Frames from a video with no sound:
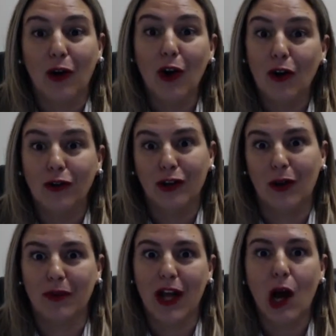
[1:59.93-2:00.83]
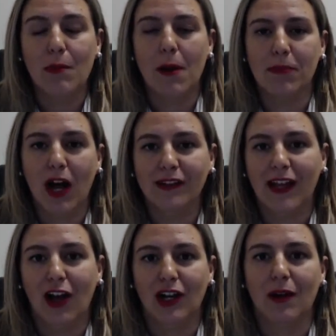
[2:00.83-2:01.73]
oh, I'm going to help my boss
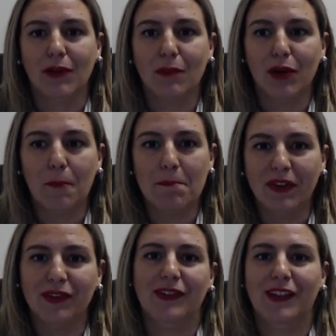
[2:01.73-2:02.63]
out and I'm going to bring business